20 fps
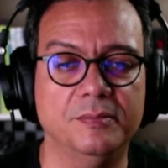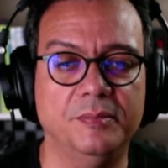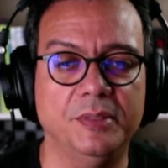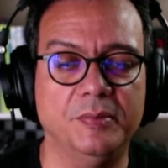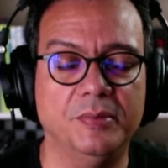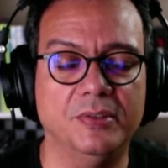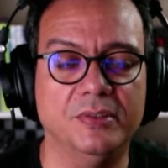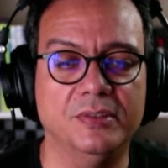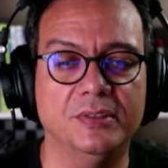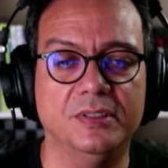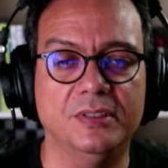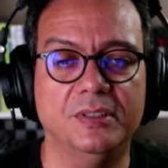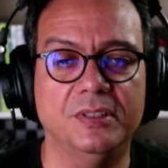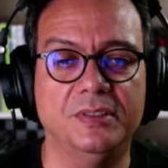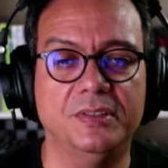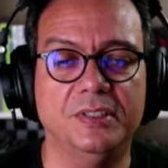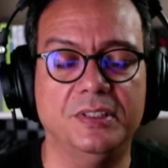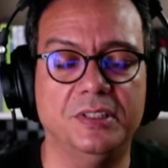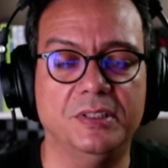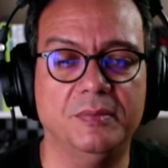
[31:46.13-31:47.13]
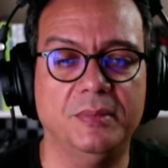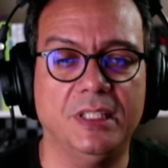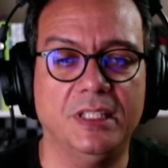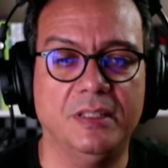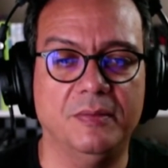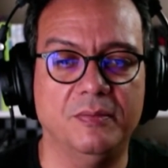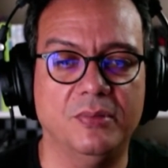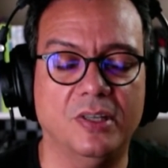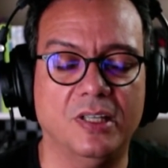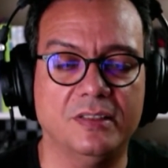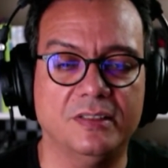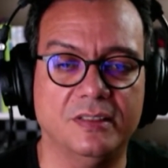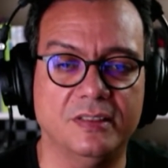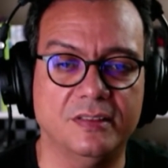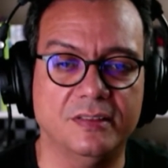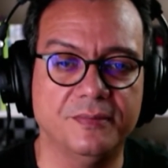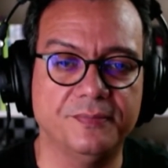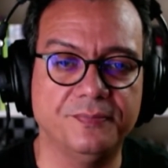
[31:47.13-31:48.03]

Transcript: people in the decision making process,